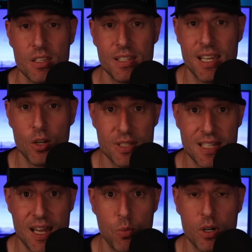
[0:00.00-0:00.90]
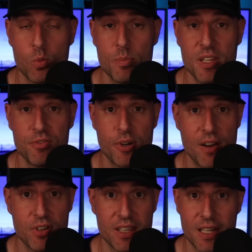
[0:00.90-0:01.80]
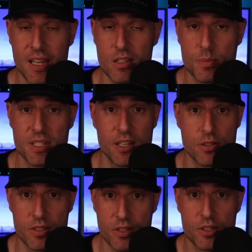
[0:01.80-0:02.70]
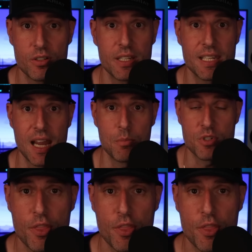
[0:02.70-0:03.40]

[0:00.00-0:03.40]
The IoT network would be for everything else, potentially security cameras,